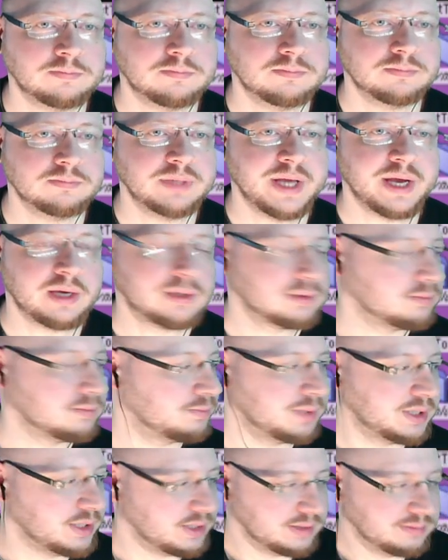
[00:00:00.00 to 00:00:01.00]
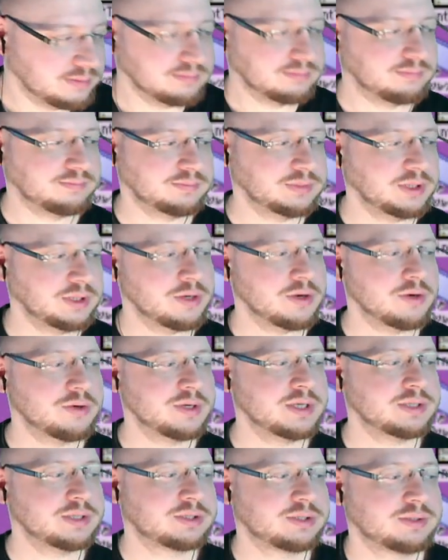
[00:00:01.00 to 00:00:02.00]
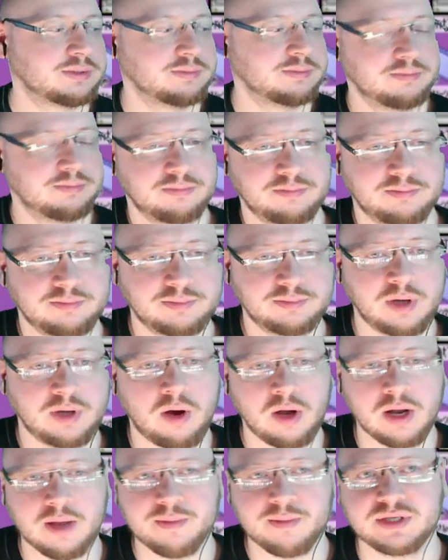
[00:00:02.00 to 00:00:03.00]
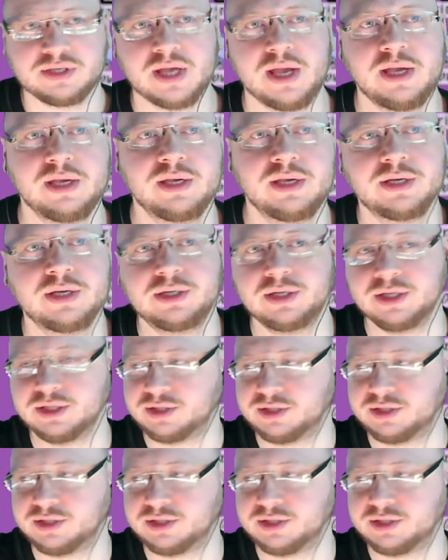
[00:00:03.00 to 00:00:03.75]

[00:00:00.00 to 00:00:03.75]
Yeah, but you know, it's all I'm saying here is